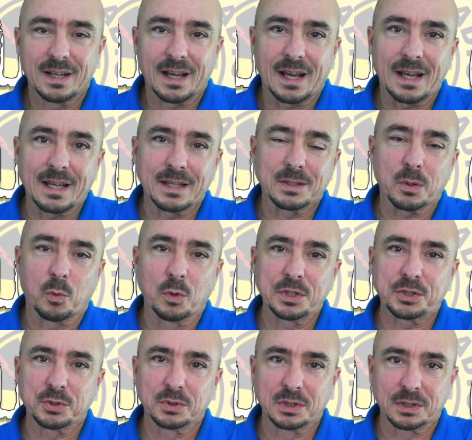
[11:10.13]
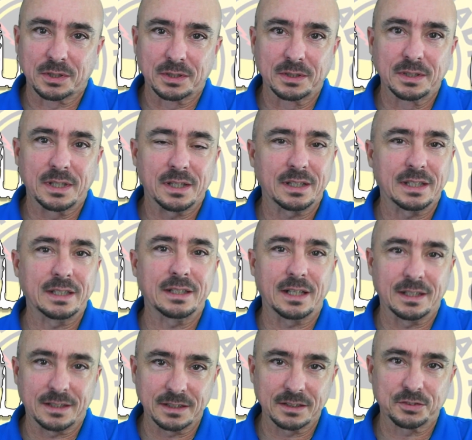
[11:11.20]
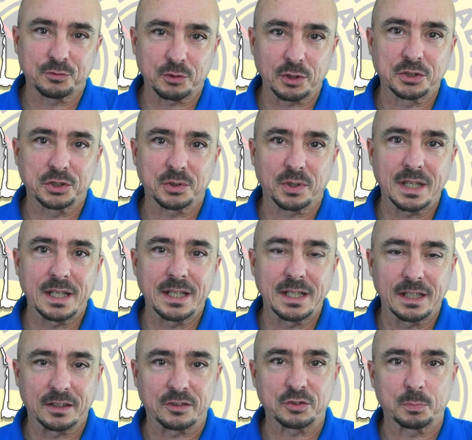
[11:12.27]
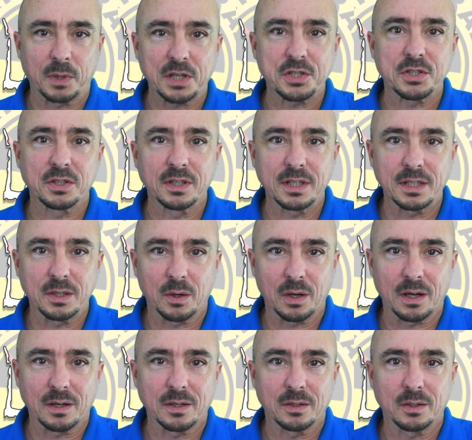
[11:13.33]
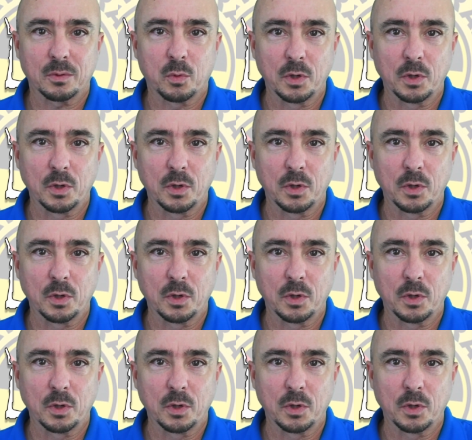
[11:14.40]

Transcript: And what you'll learn, it, it is frustrating, especially uh,